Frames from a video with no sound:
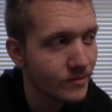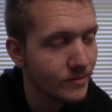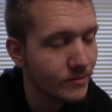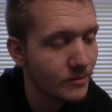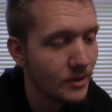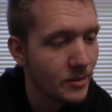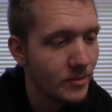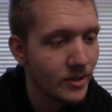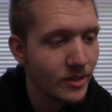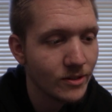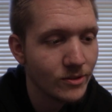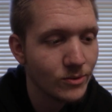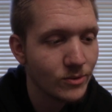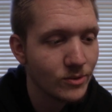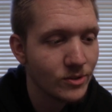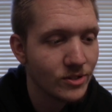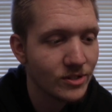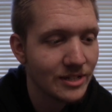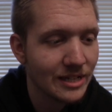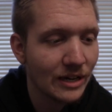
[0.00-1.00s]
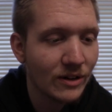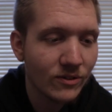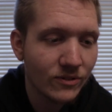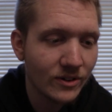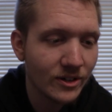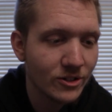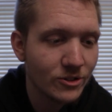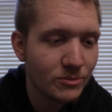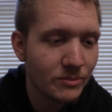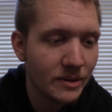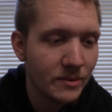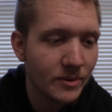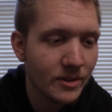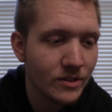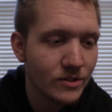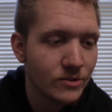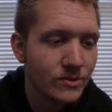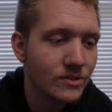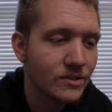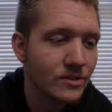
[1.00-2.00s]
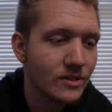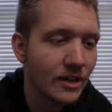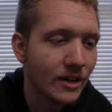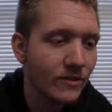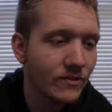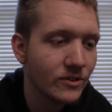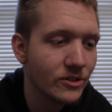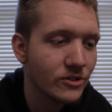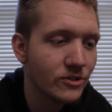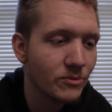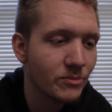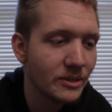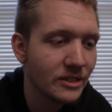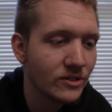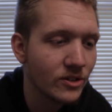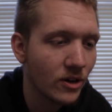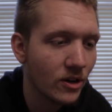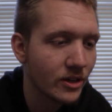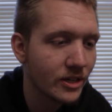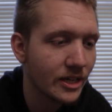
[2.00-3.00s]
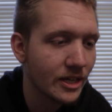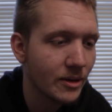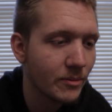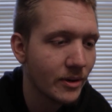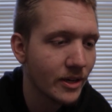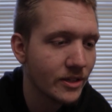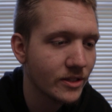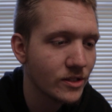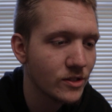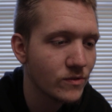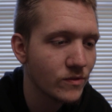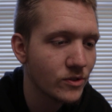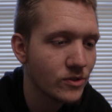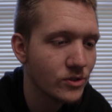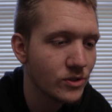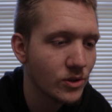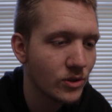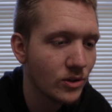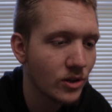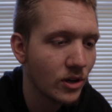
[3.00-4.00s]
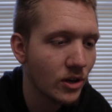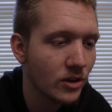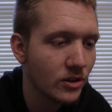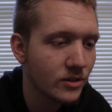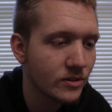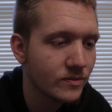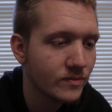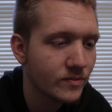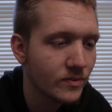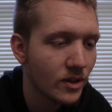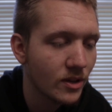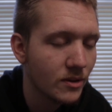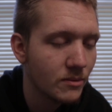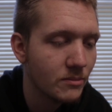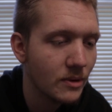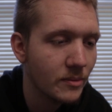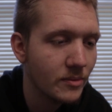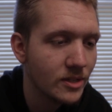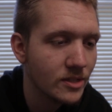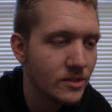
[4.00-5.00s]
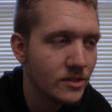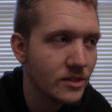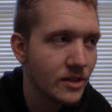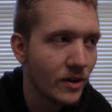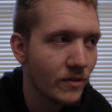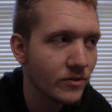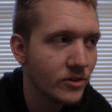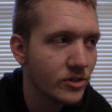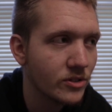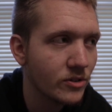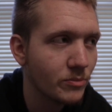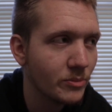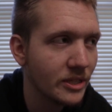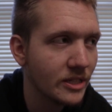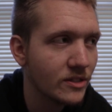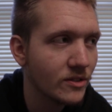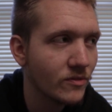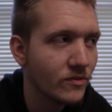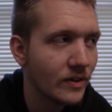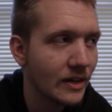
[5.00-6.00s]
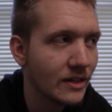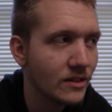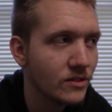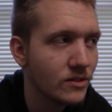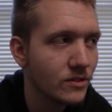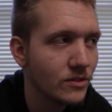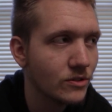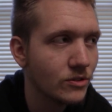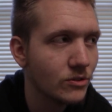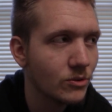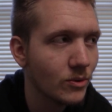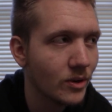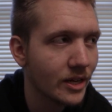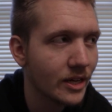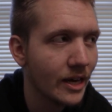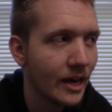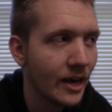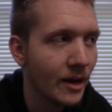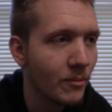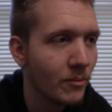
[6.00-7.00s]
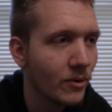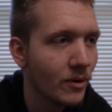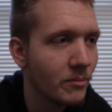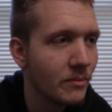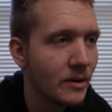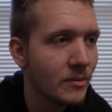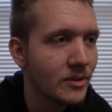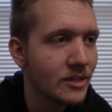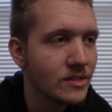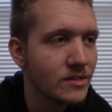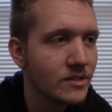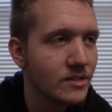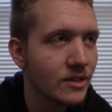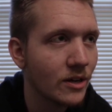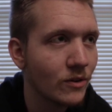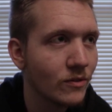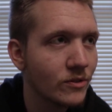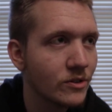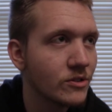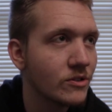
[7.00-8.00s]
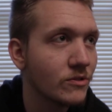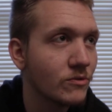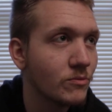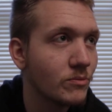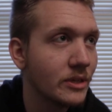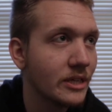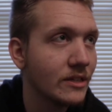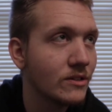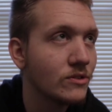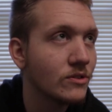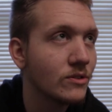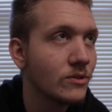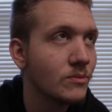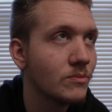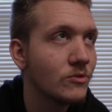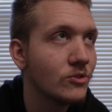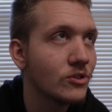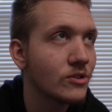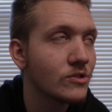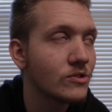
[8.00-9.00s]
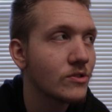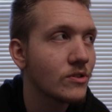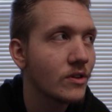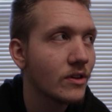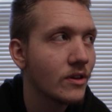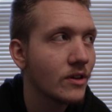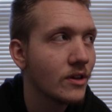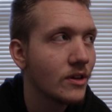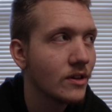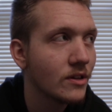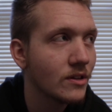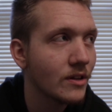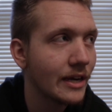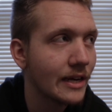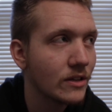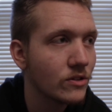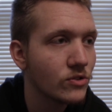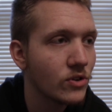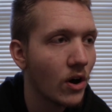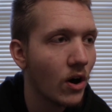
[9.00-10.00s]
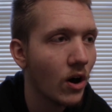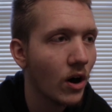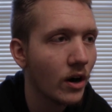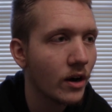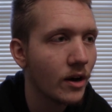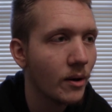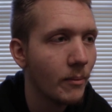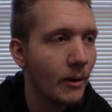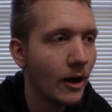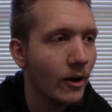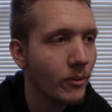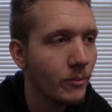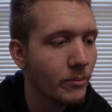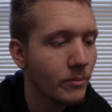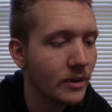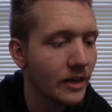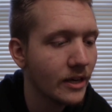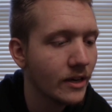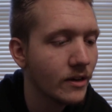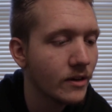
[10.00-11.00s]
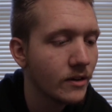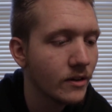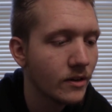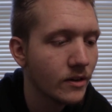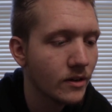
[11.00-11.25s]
Maybe this was selfish of me talking about this for so long. Maybe it's selfish of me to vent to a camera. Maybe it's selfish of me to just, like, talk about me.